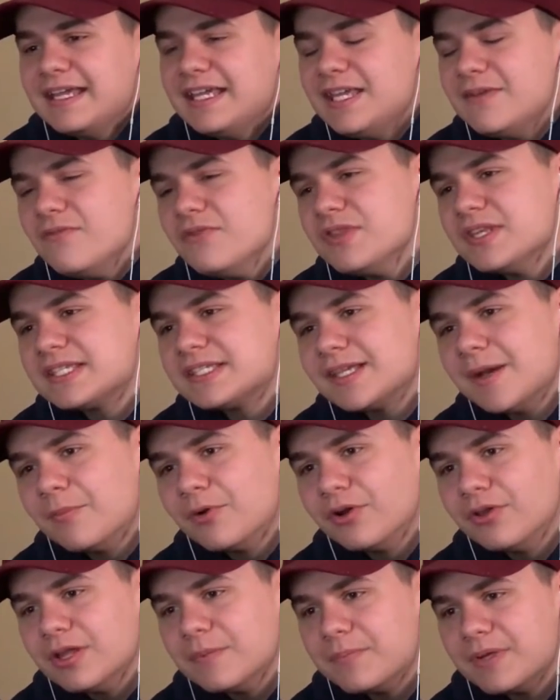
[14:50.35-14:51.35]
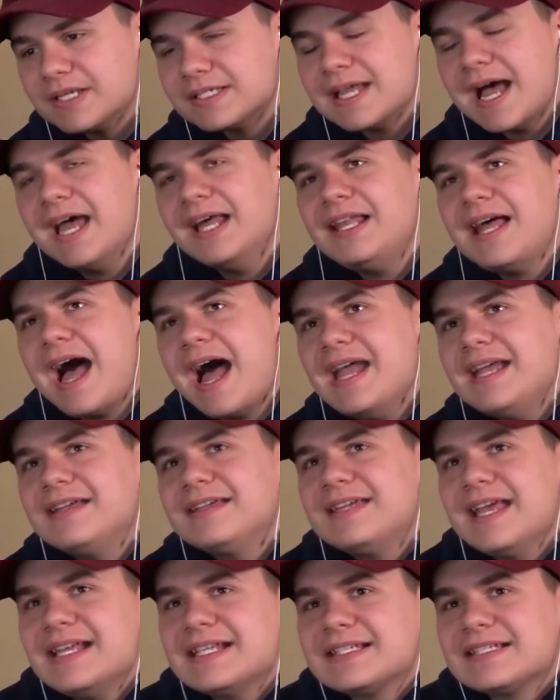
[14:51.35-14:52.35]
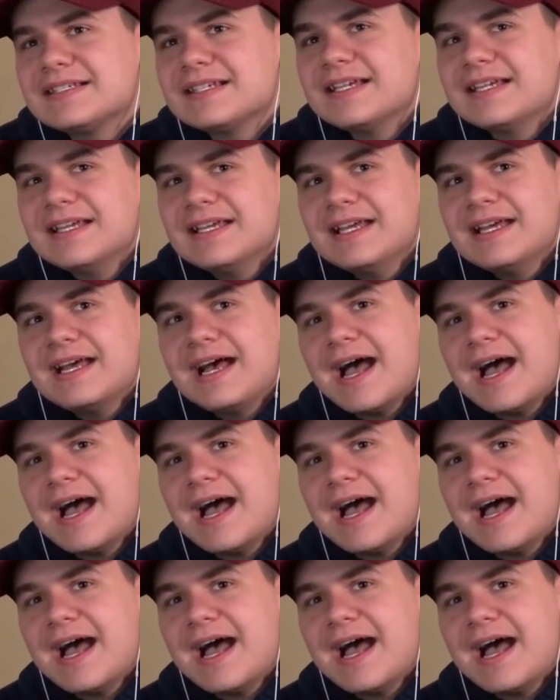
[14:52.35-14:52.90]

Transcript: even the Summer Olympics, I guess